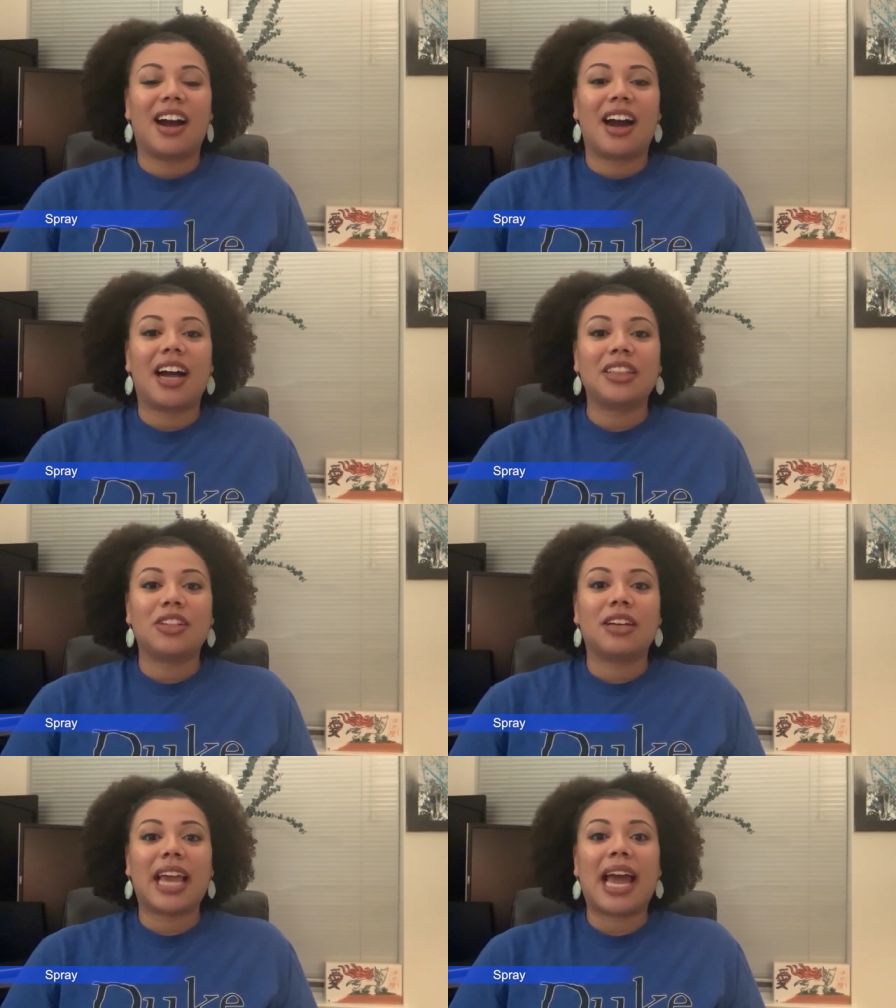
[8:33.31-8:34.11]
I
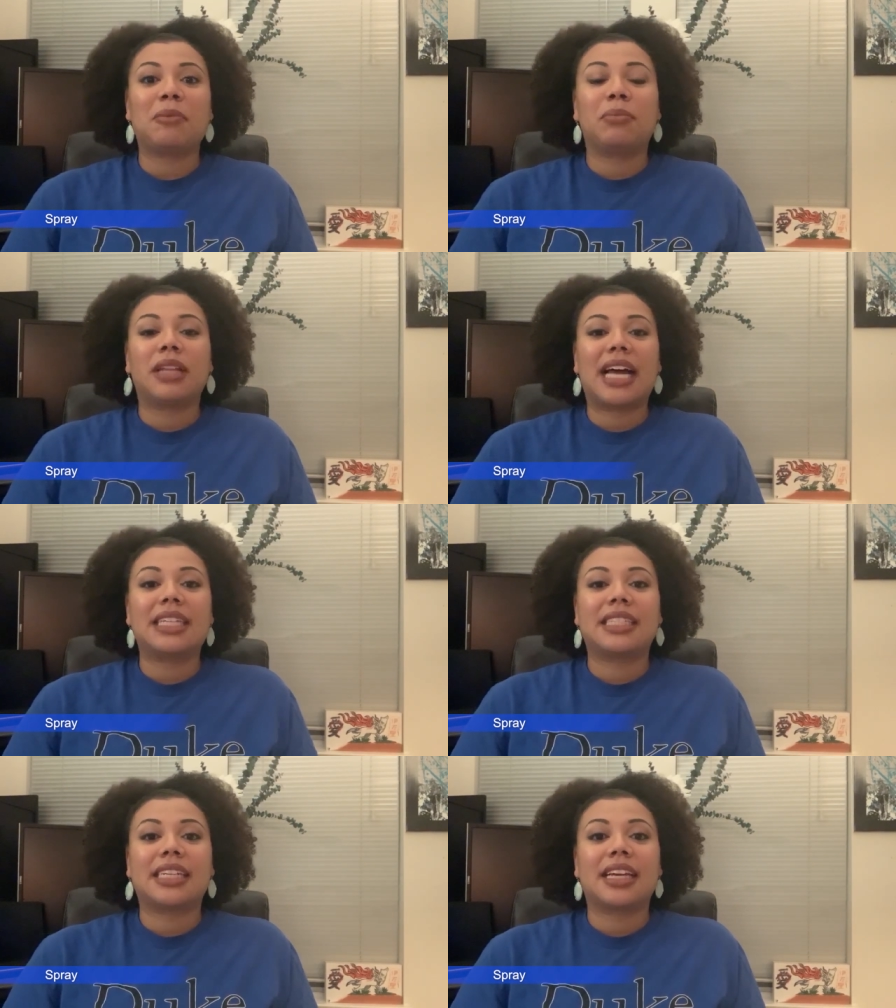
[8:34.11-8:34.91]
look at
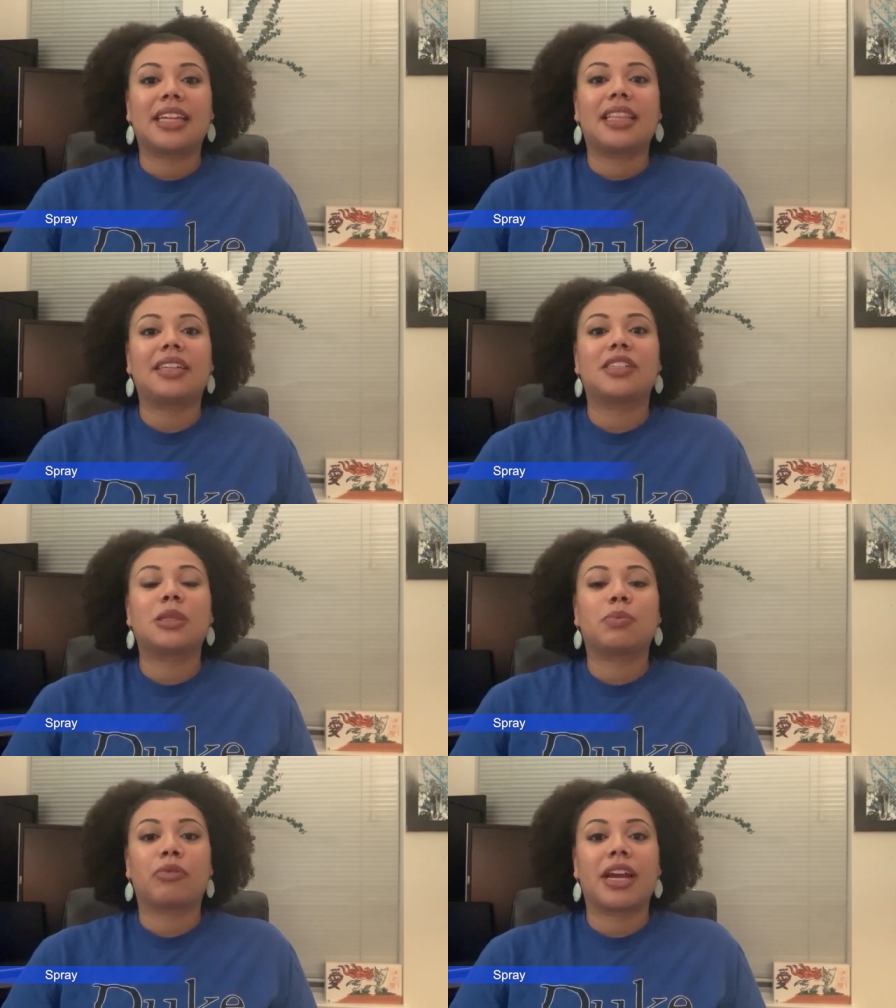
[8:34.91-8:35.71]
plastic that is
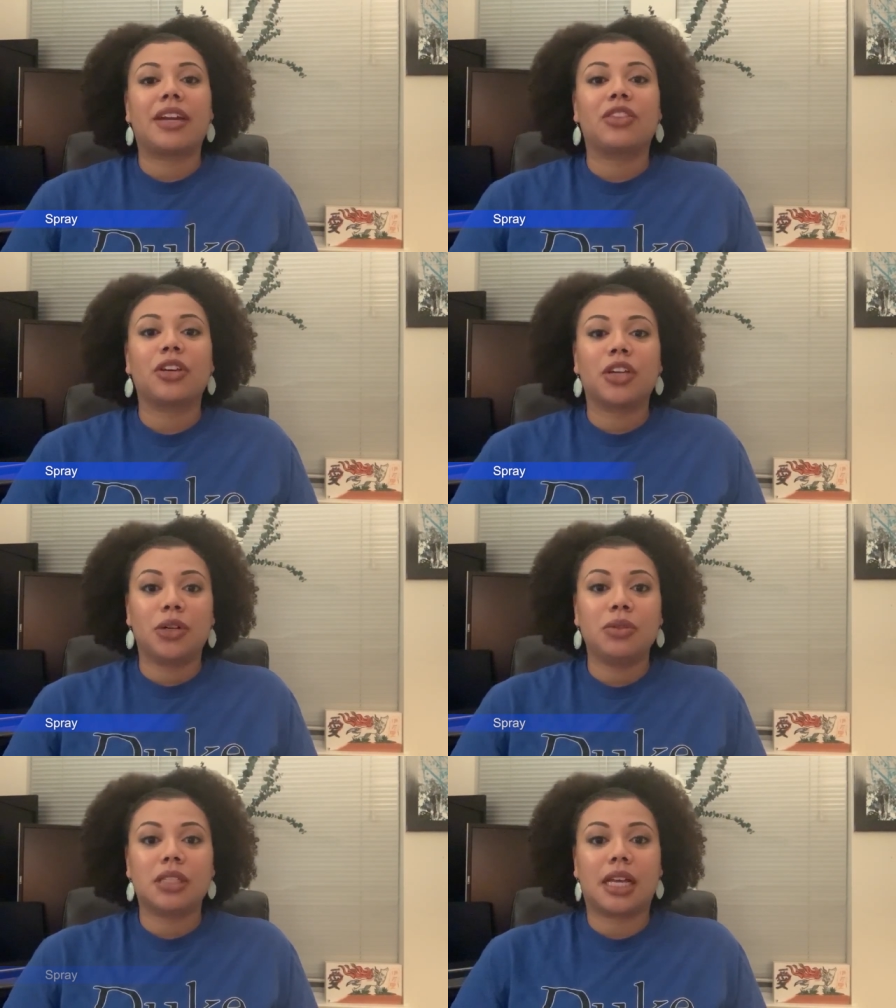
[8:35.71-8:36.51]
sprayed on the
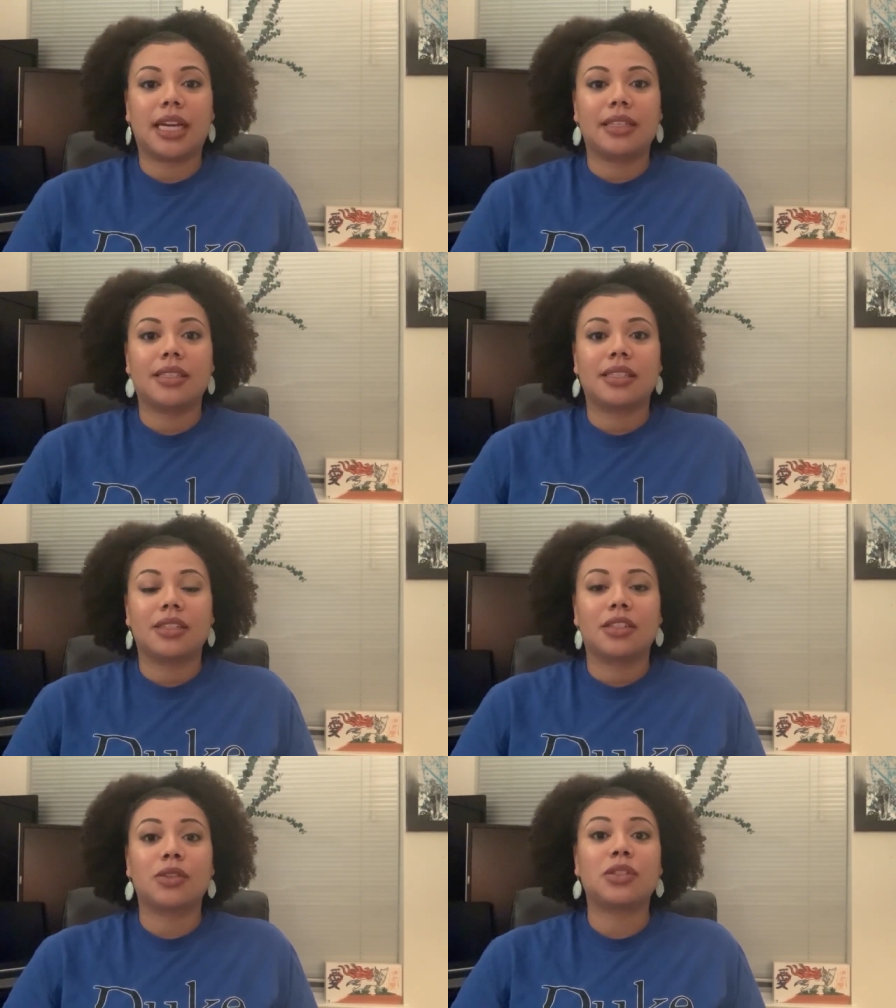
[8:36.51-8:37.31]
coastlines.
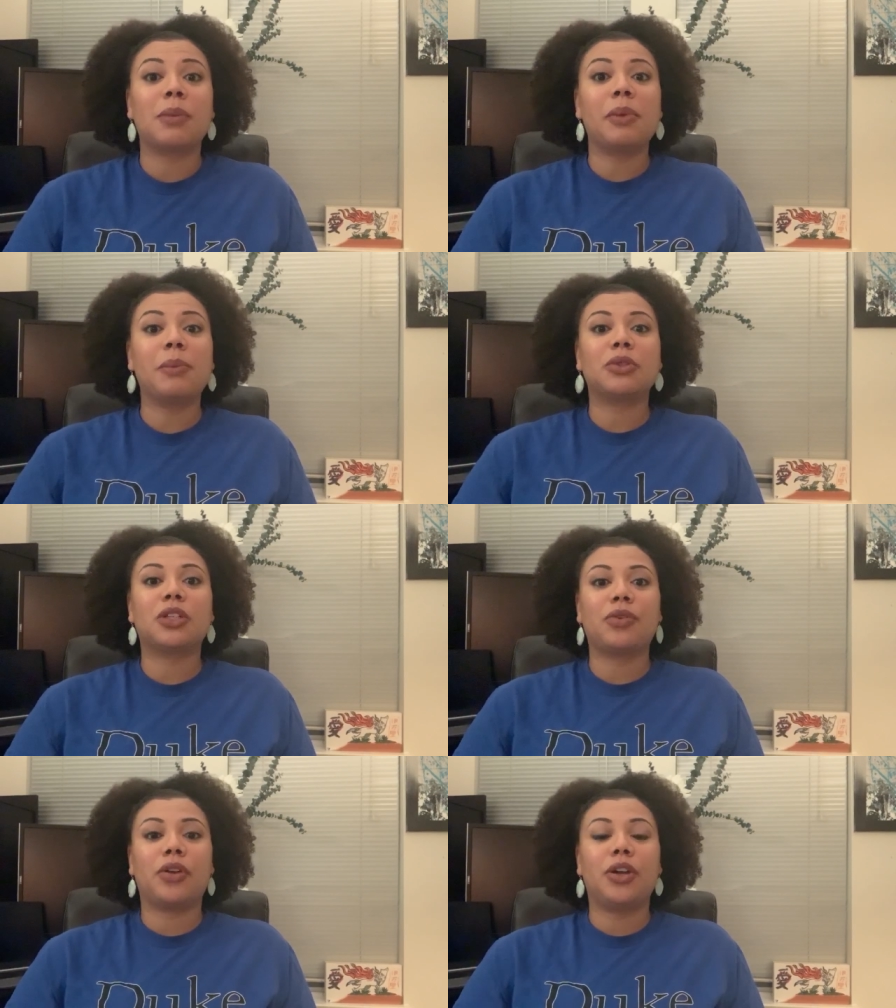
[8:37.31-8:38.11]
So some people
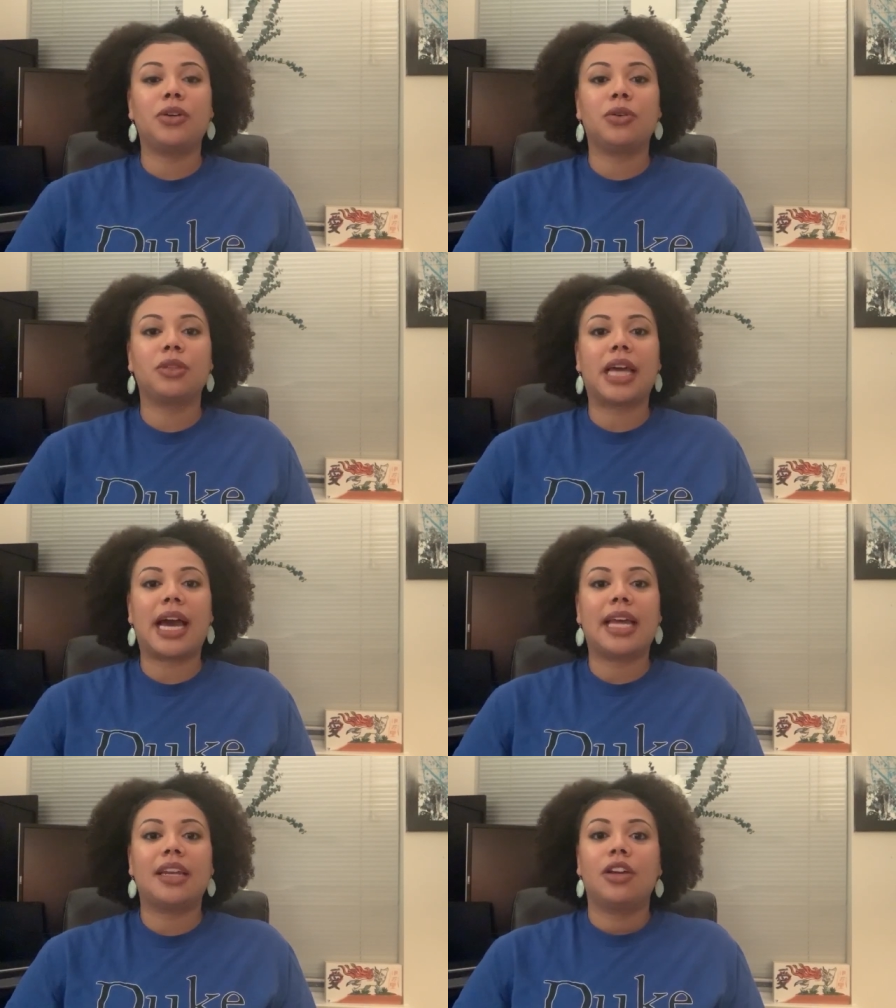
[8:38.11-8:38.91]
don't know
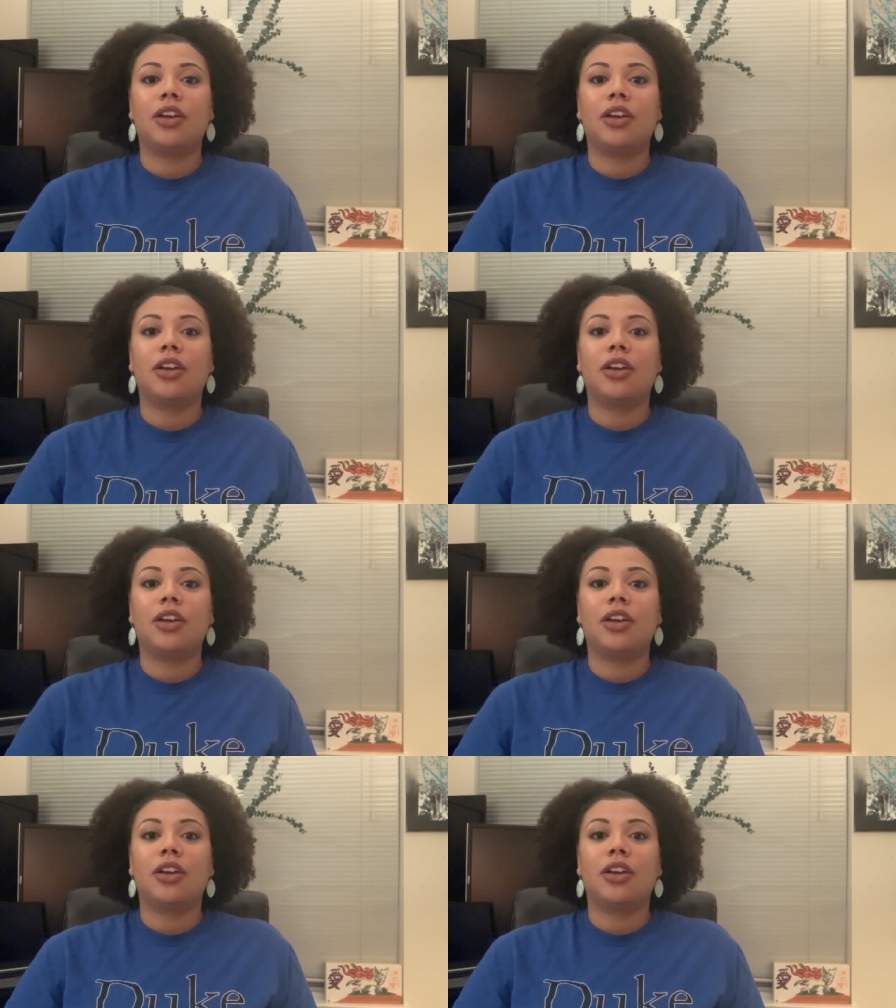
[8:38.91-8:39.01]
that